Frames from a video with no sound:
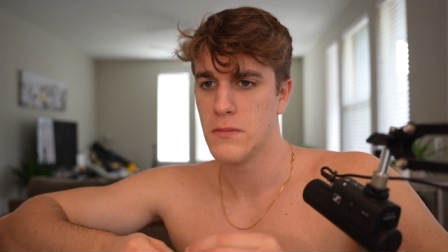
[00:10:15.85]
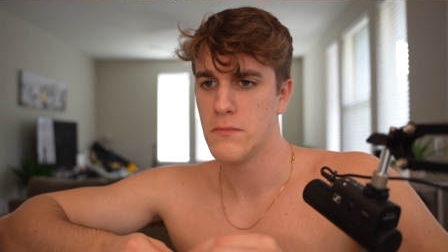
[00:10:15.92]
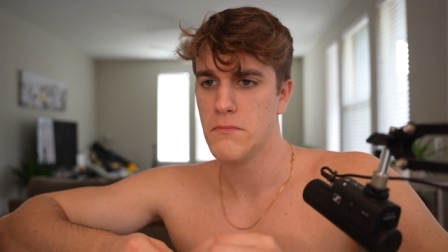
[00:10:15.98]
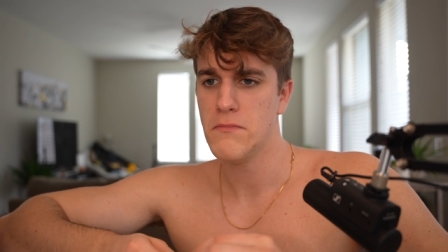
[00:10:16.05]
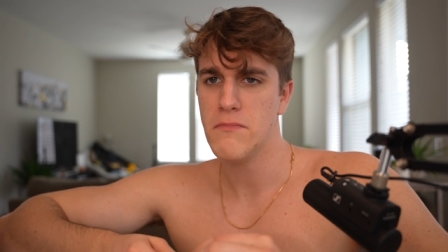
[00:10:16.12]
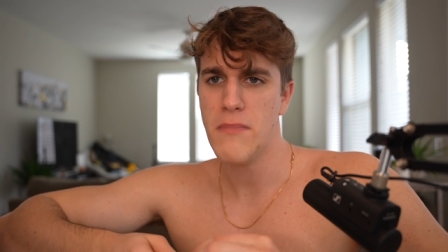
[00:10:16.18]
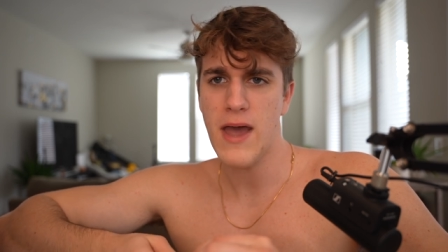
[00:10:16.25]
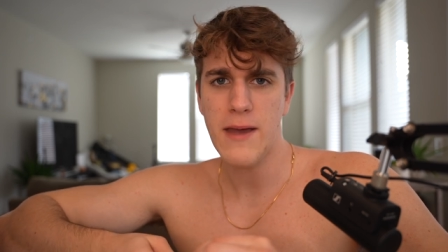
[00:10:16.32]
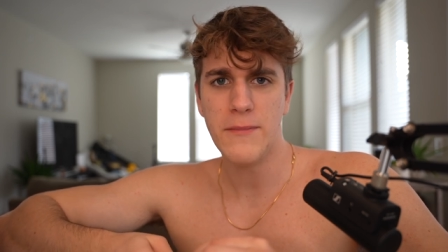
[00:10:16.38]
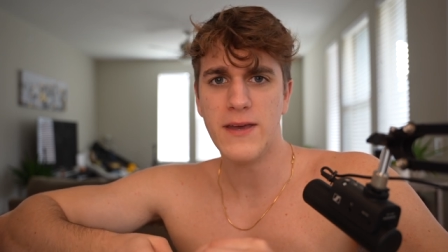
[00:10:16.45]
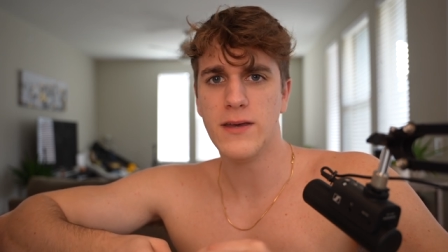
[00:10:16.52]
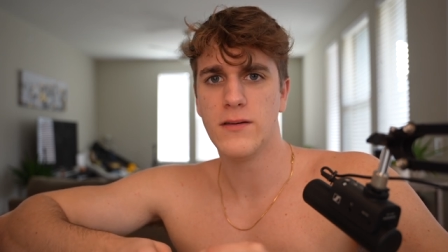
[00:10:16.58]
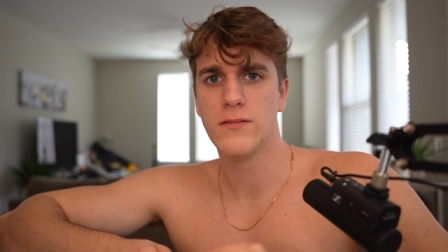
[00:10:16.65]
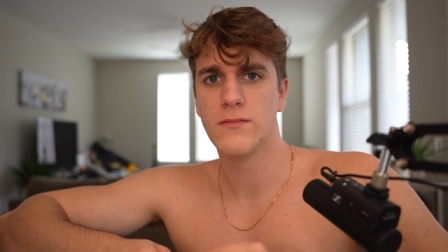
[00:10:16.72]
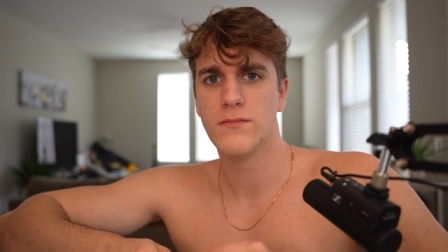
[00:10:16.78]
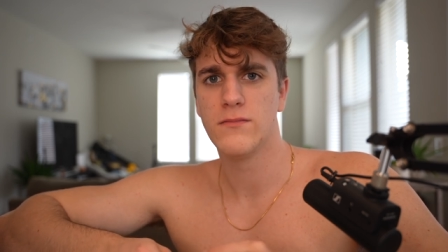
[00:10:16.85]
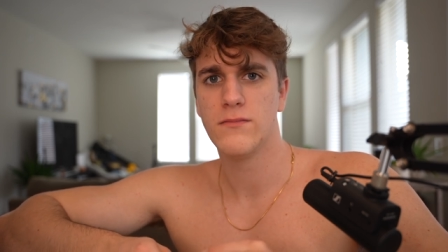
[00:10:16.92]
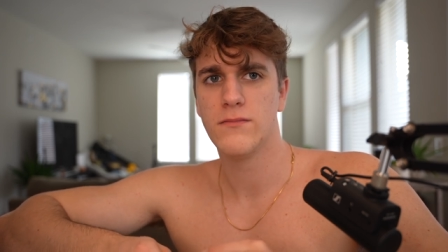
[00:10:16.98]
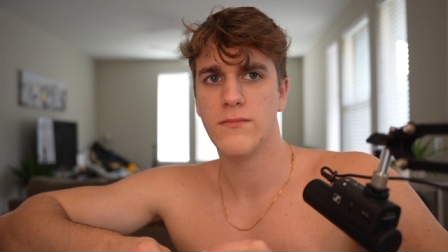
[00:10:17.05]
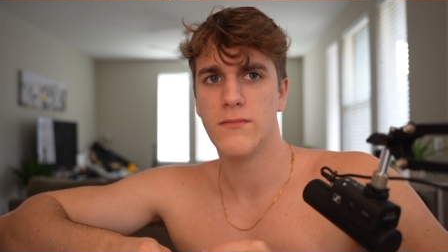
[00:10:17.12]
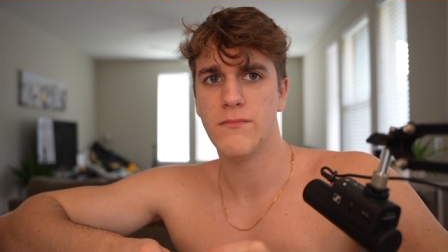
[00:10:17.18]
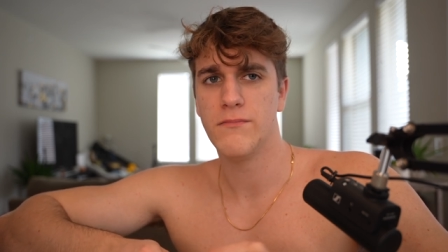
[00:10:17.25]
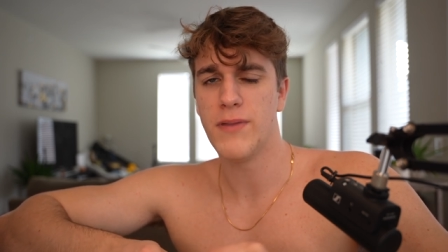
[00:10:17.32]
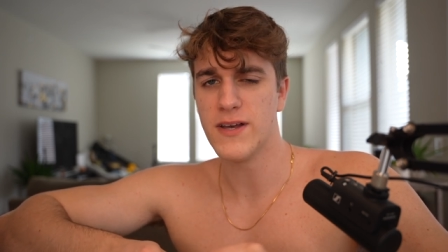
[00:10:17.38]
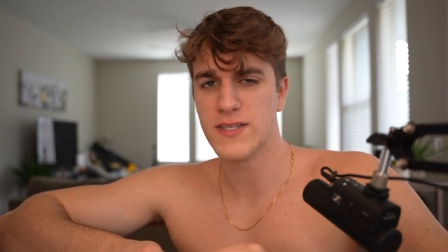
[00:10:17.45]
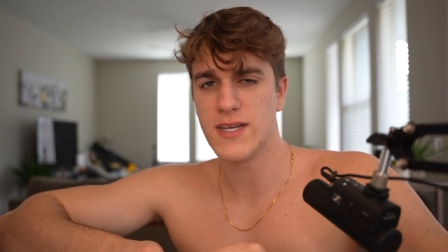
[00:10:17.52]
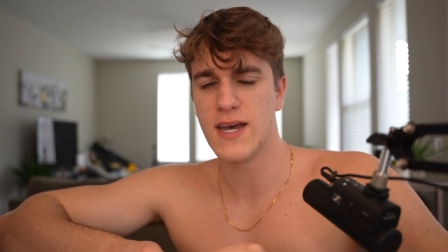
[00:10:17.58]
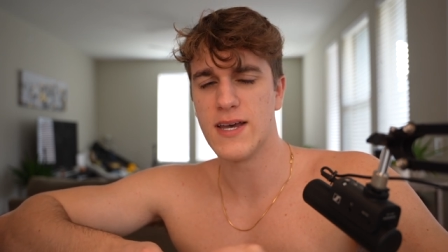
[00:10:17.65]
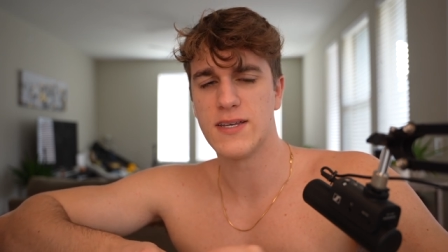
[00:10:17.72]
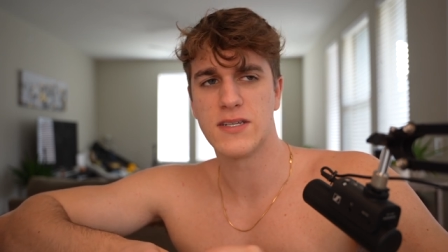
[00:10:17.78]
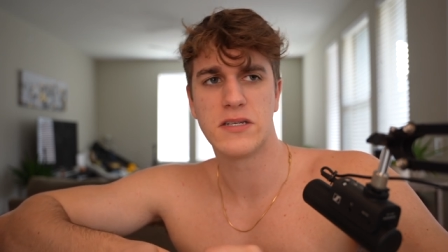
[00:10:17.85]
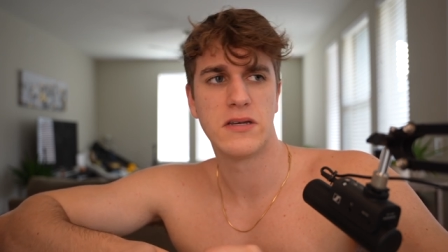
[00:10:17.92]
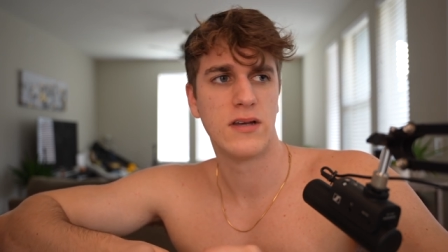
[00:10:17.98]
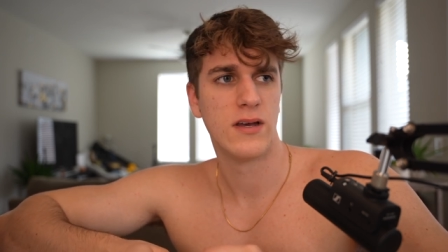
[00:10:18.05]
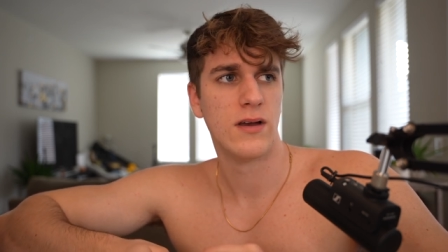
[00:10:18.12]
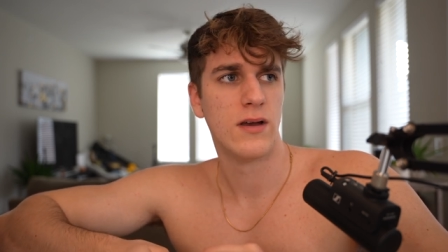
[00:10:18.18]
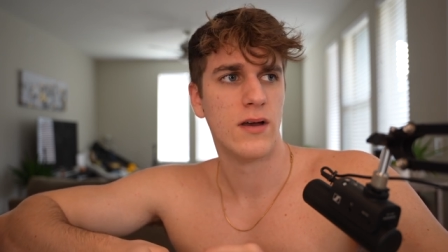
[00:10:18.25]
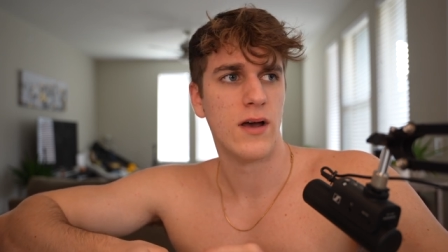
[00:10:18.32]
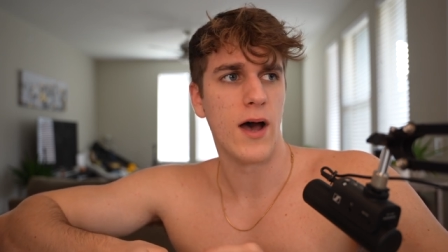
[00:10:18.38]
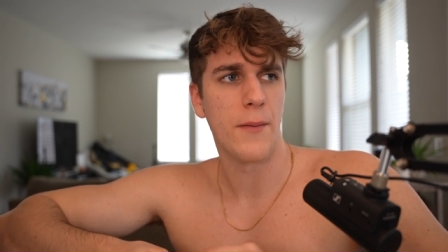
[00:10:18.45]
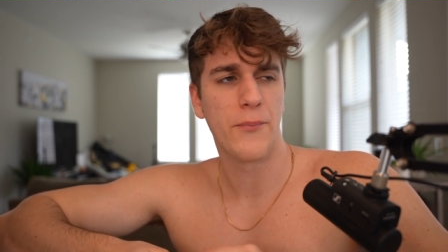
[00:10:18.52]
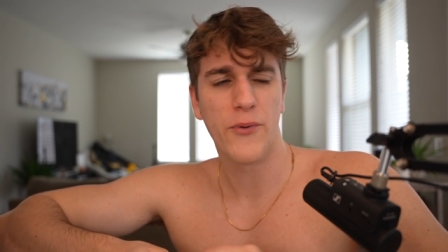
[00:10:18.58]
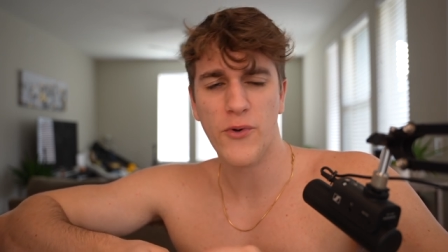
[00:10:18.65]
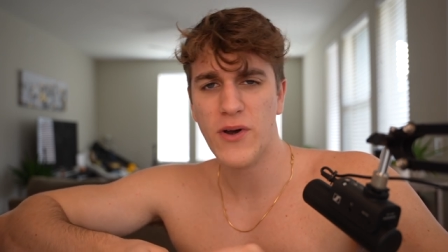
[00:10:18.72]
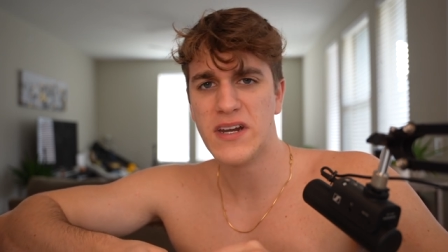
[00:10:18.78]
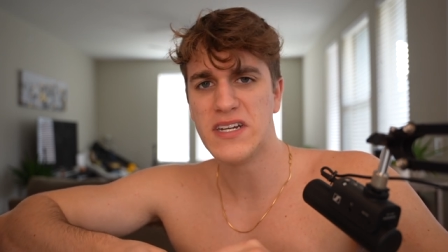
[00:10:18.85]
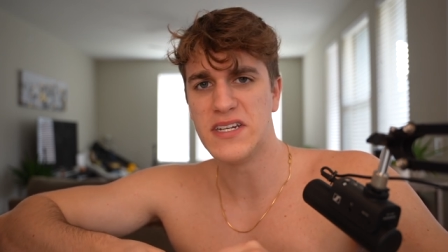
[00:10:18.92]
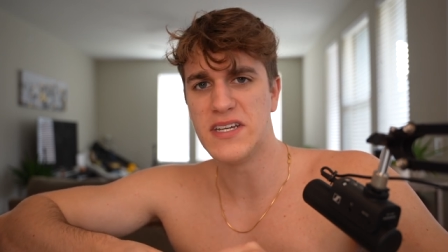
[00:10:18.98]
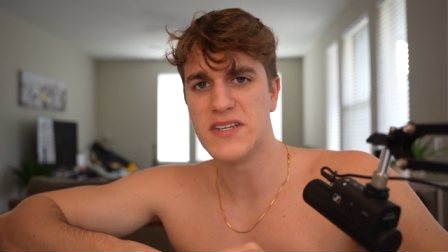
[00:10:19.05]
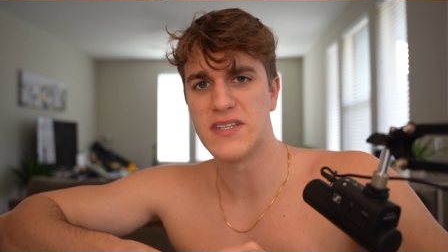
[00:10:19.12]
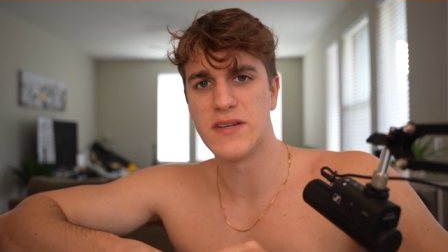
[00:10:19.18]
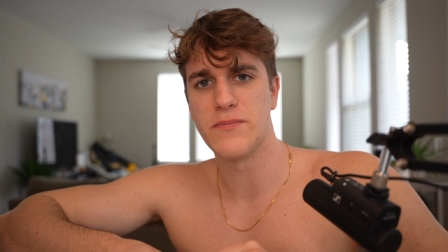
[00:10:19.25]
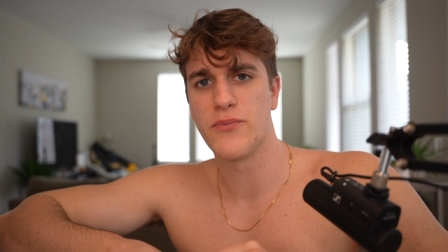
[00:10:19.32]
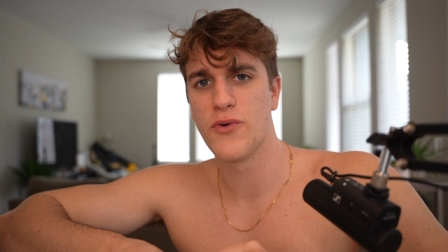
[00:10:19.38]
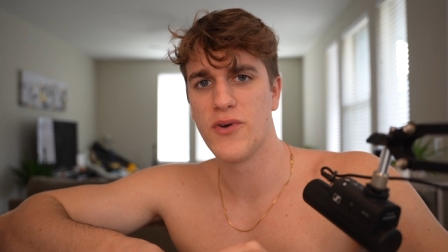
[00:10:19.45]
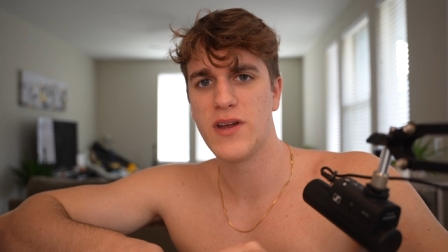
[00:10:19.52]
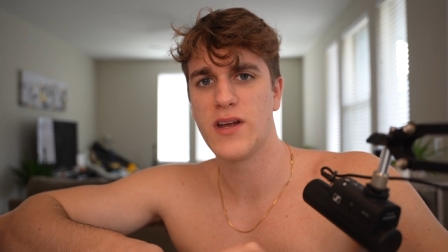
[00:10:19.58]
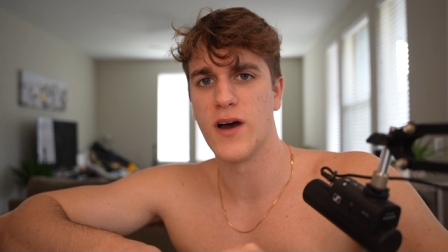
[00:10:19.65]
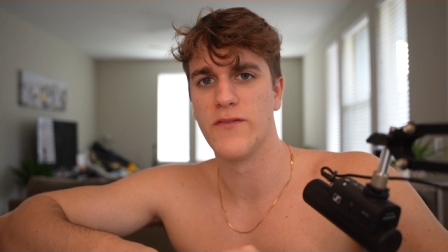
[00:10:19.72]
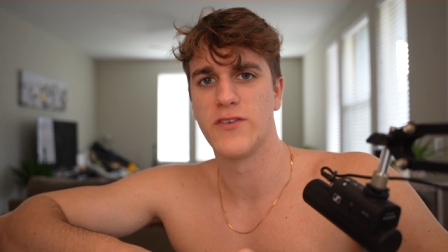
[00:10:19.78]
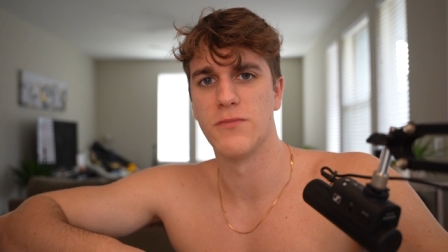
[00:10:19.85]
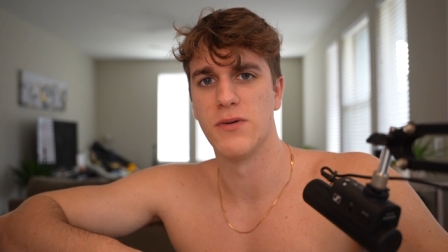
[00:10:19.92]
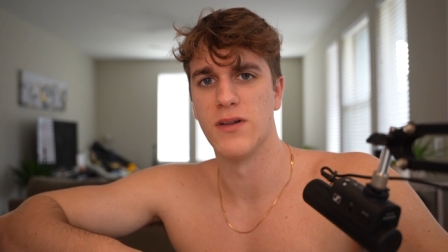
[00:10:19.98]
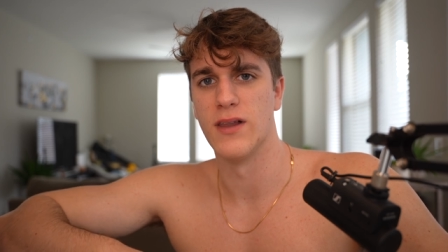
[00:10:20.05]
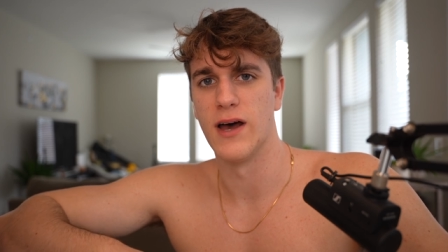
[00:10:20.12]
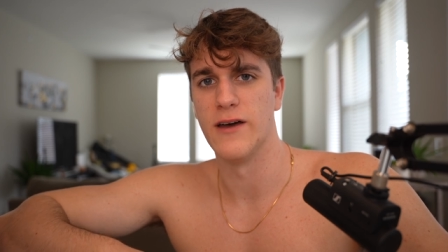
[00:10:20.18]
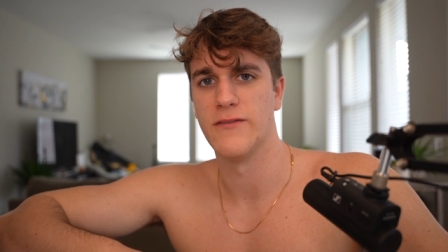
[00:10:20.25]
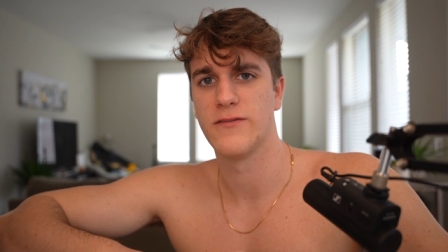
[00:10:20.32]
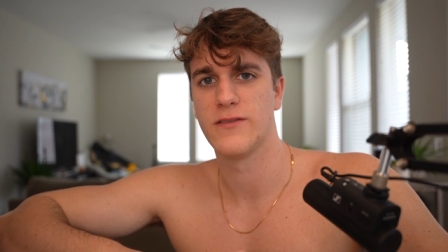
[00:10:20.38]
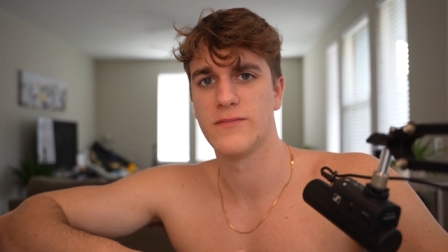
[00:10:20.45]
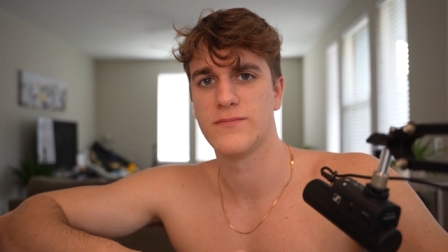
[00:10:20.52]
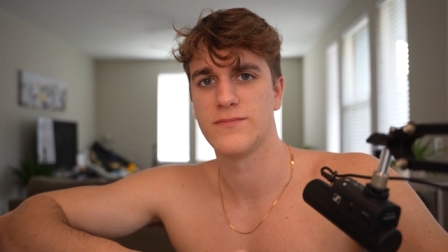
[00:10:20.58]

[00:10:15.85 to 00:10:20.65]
maybe, best case, a pretty decent, pretty comfortable life.